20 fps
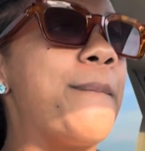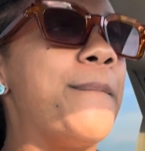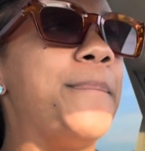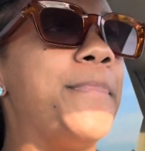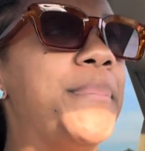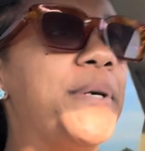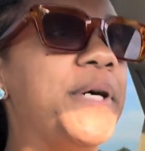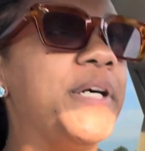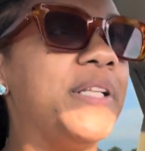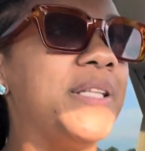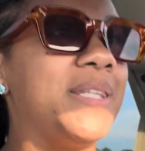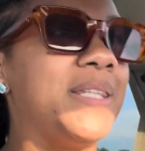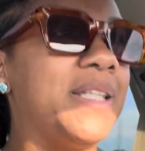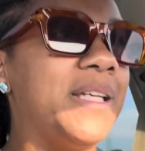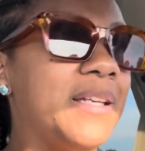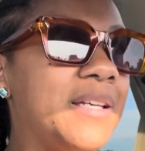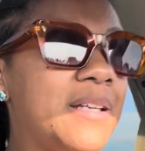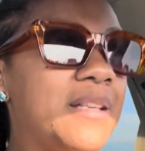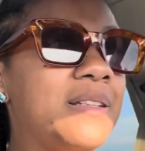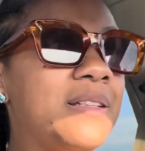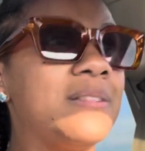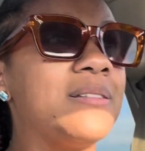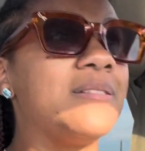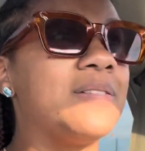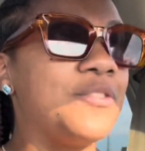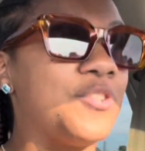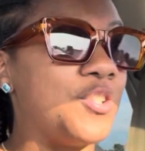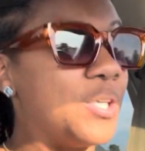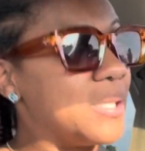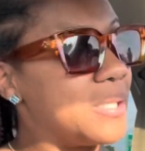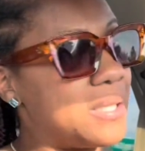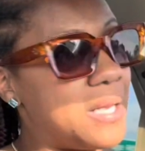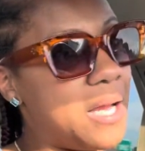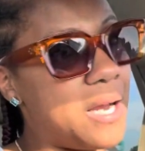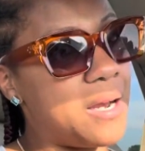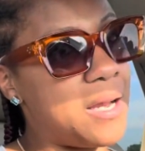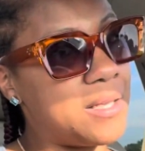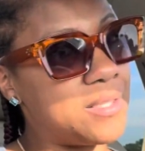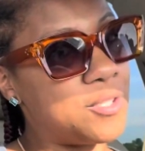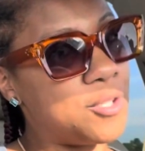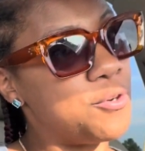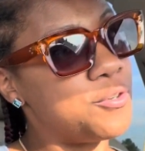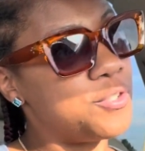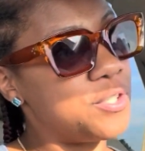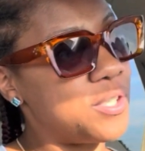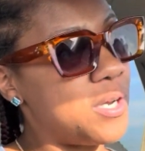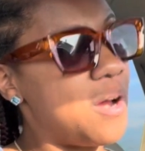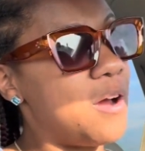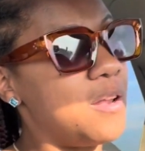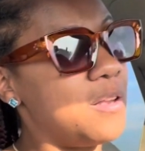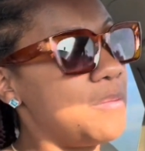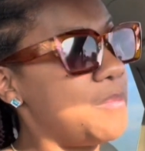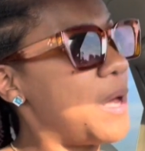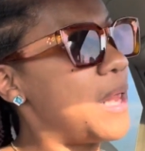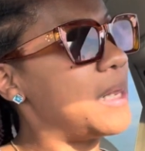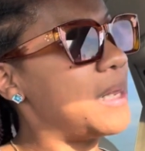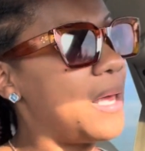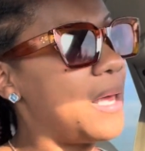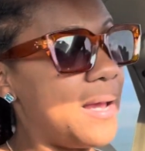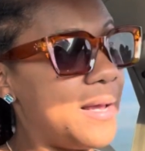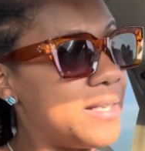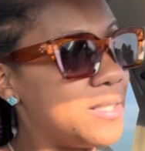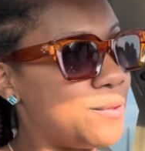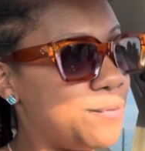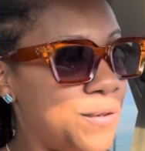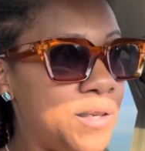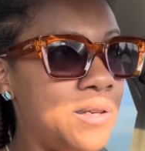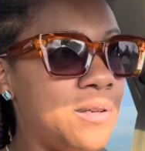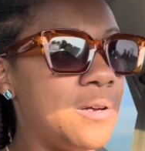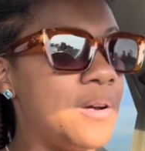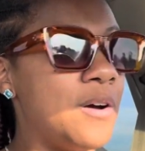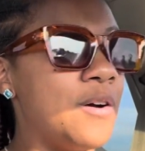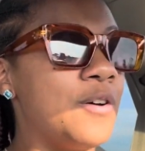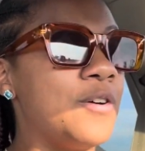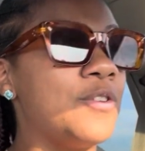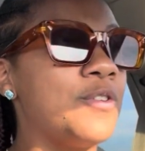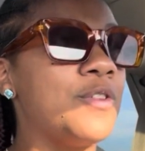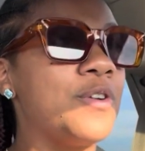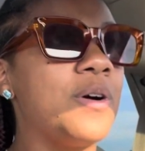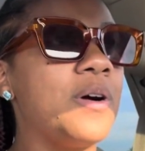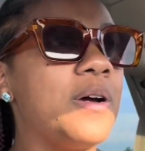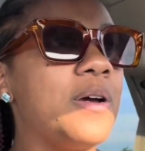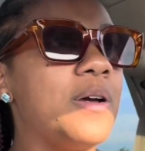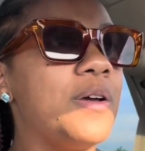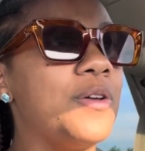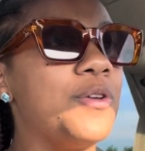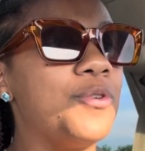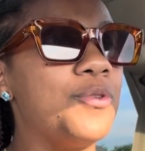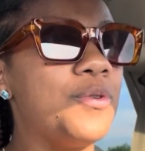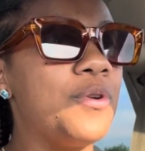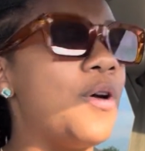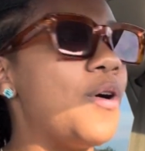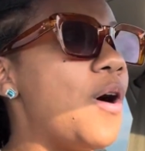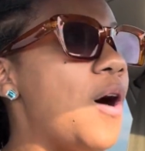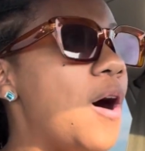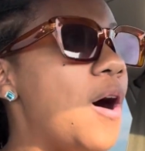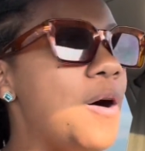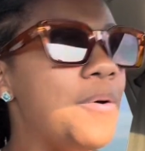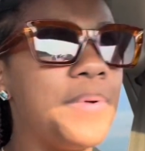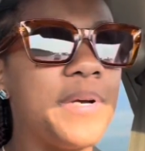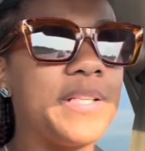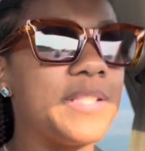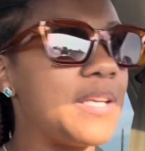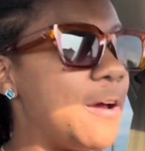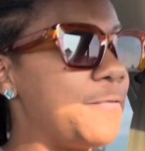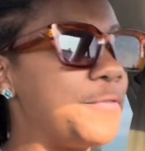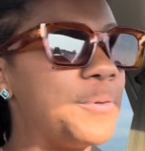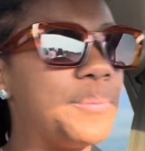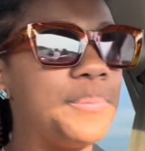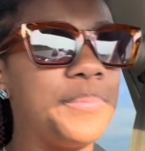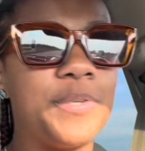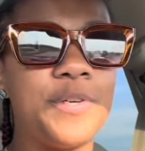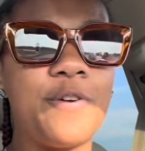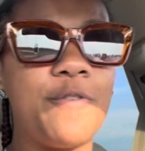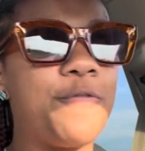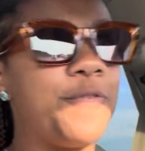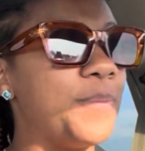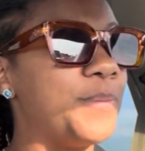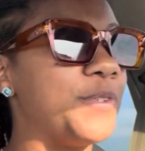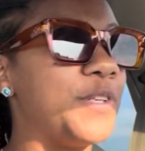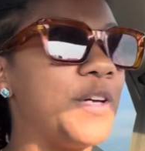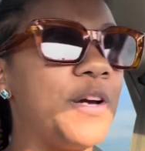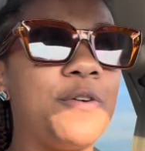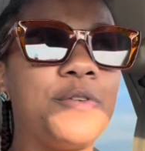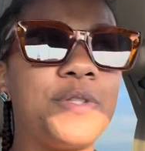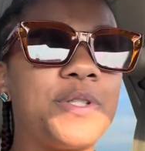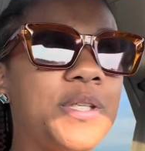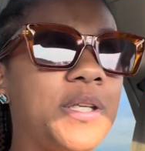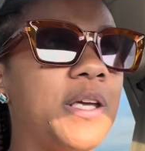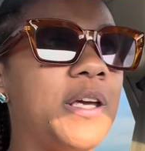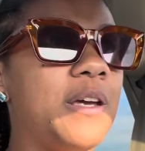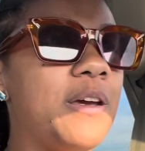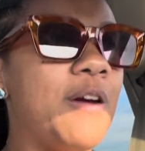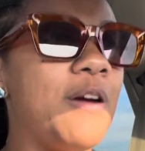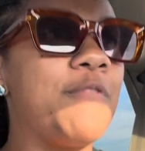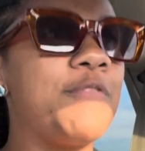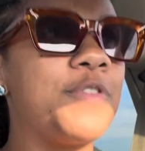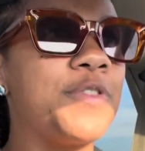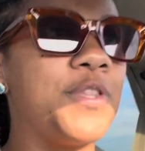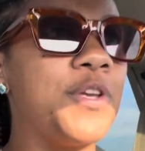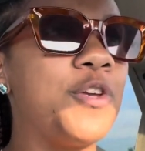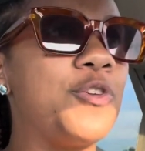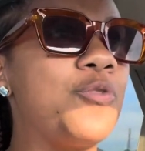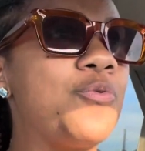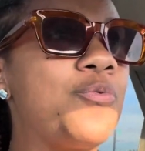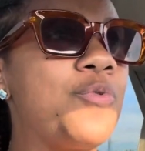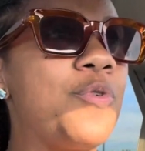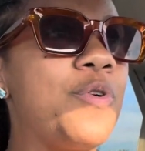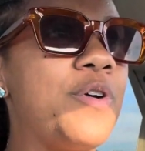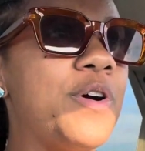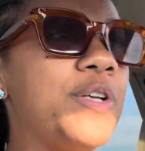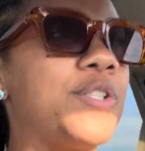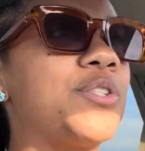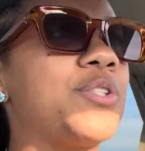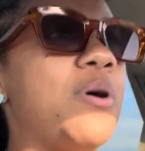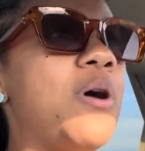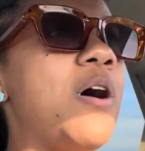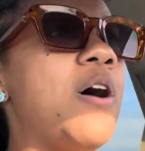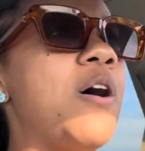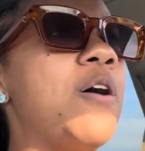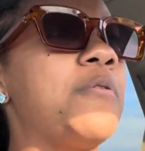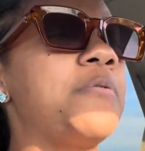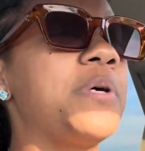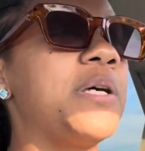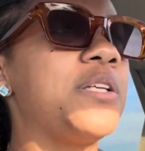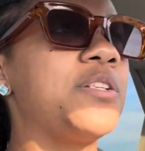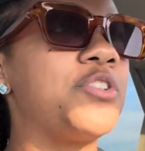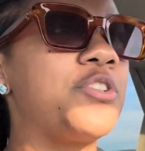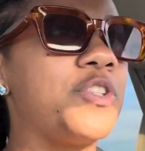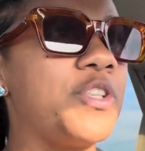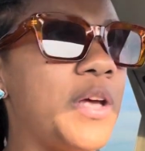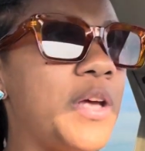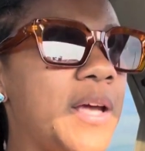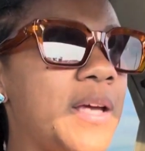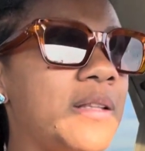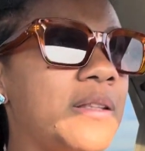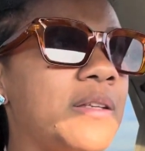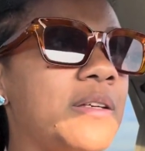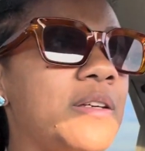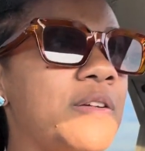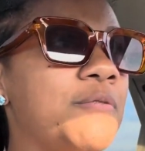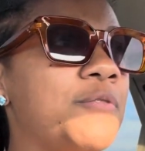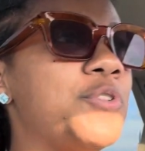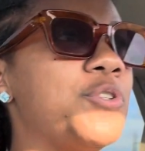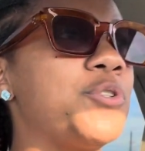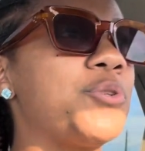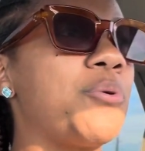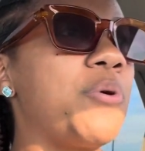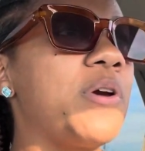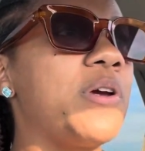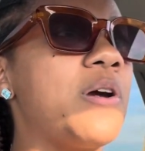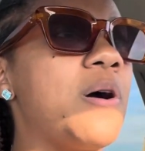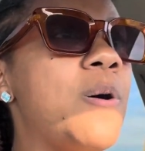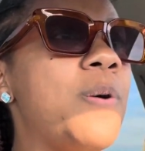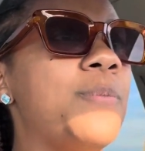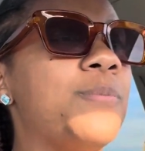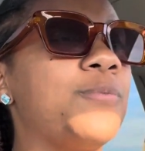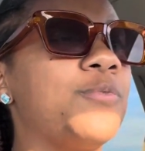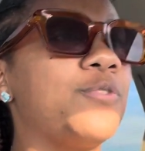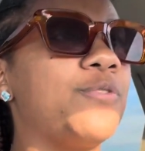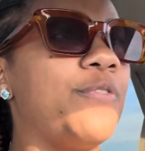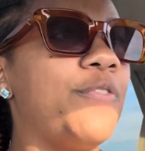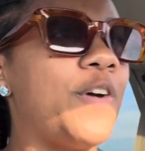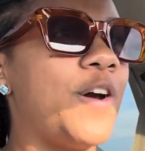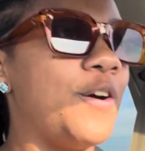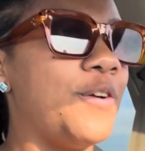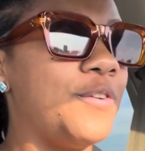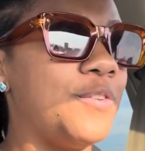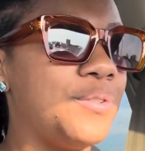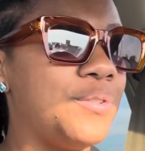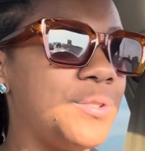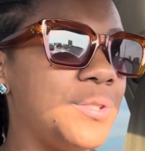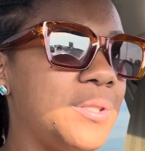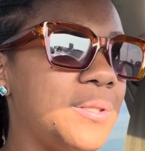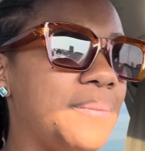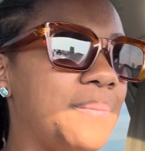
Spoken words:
But then, just like I told y'all in my last video, you don't always have to build from dirt to get everything you want. So always check the inventory homes first.